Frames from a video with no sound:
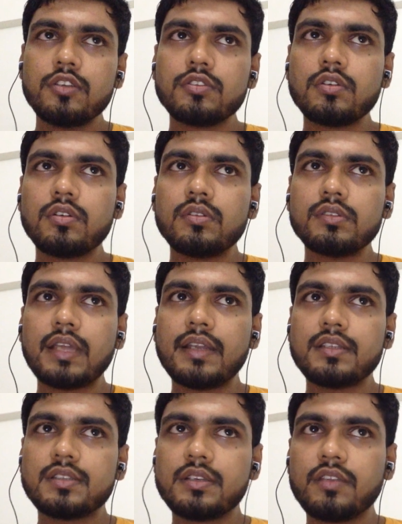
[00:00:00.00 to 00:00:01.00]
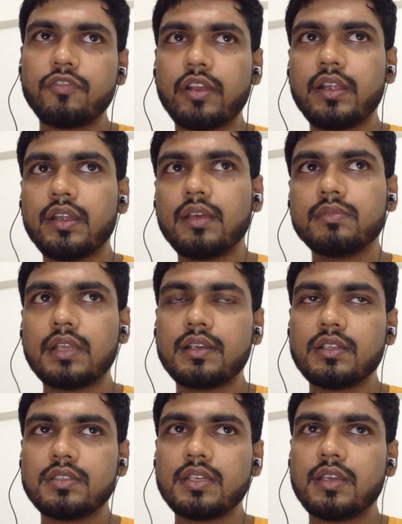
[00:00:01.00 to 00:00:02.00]
So that's different thing,
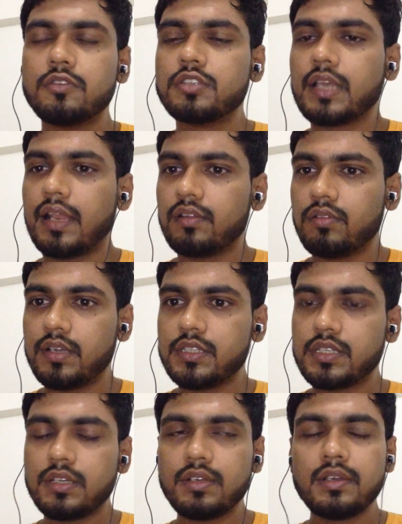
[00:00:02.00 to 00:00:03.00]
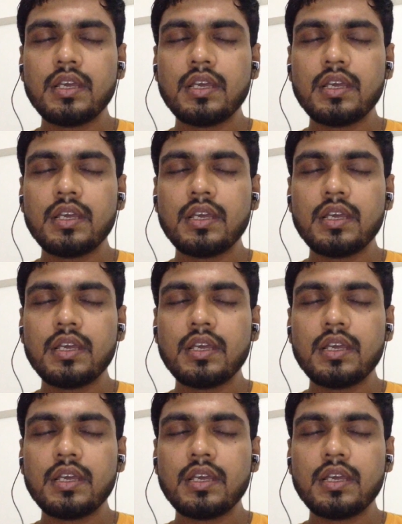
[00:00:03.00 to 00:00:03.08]
that is a huge calculation.